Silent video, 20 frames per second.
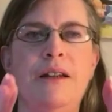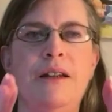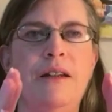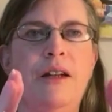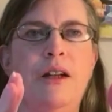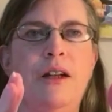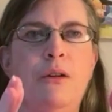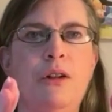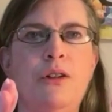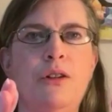a
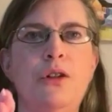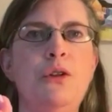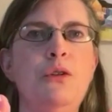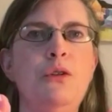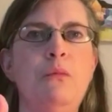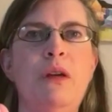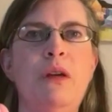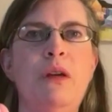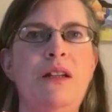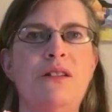
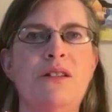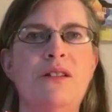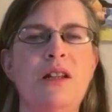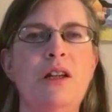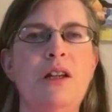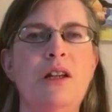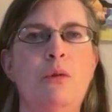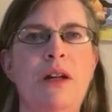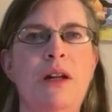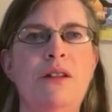2-minute
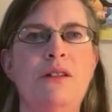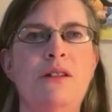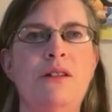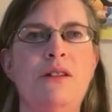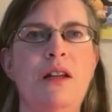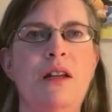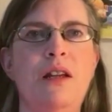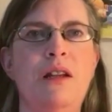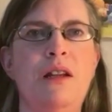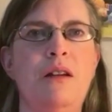sequence
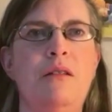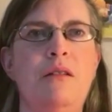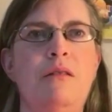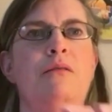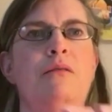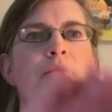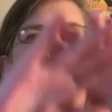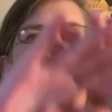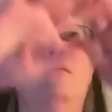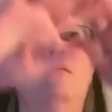in a
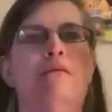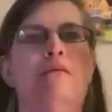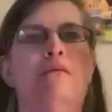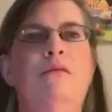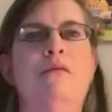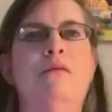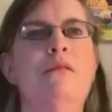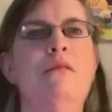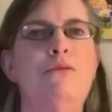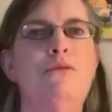
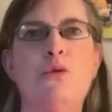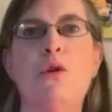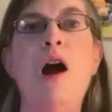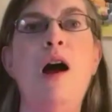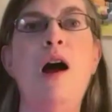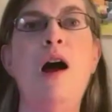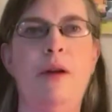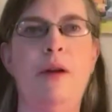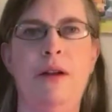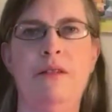
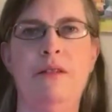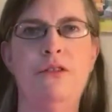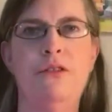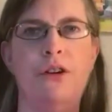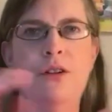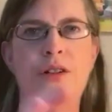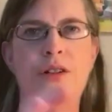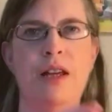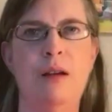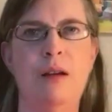drama, for
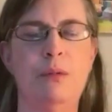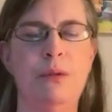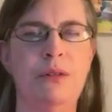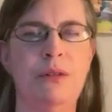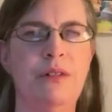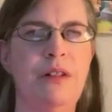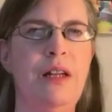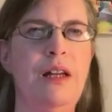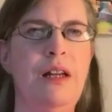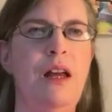
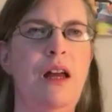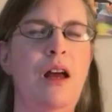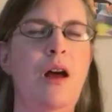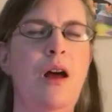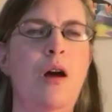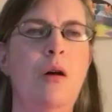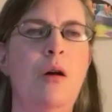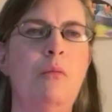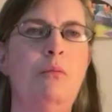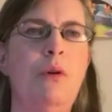example.
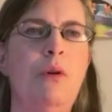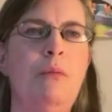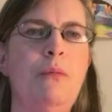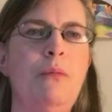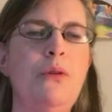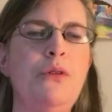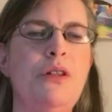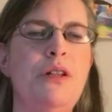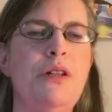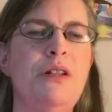But
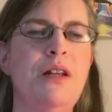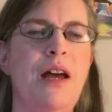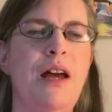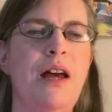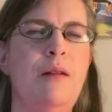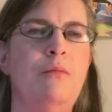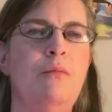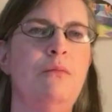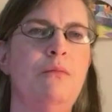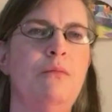most of the
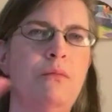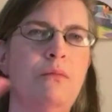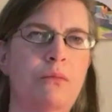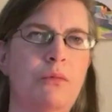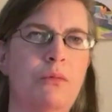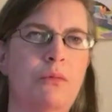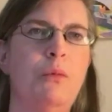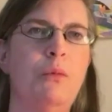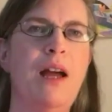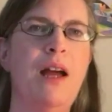time,
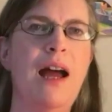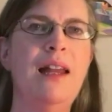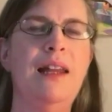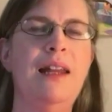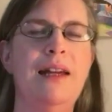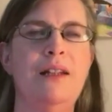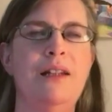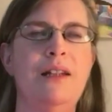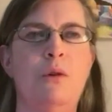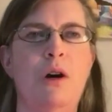the way I
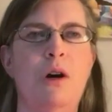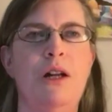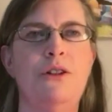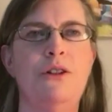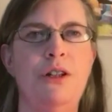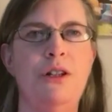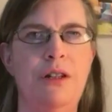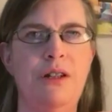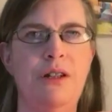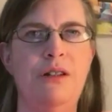like to watch
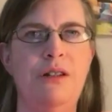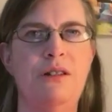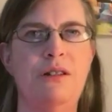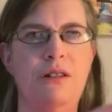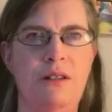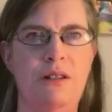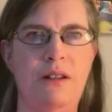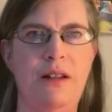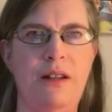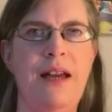it is
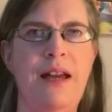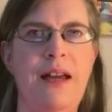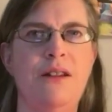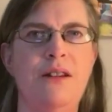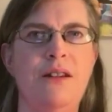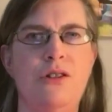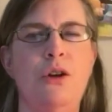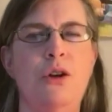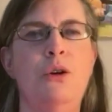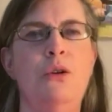as
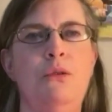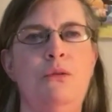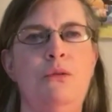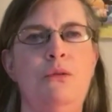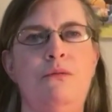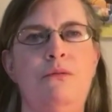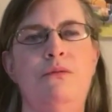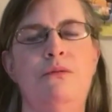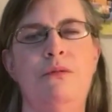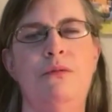its
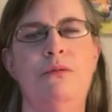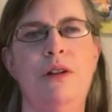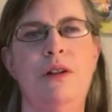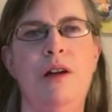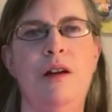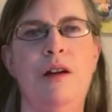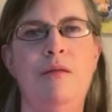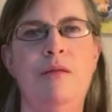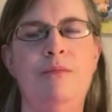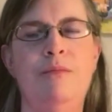own,
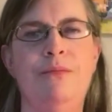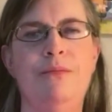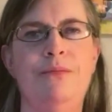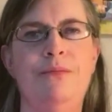um,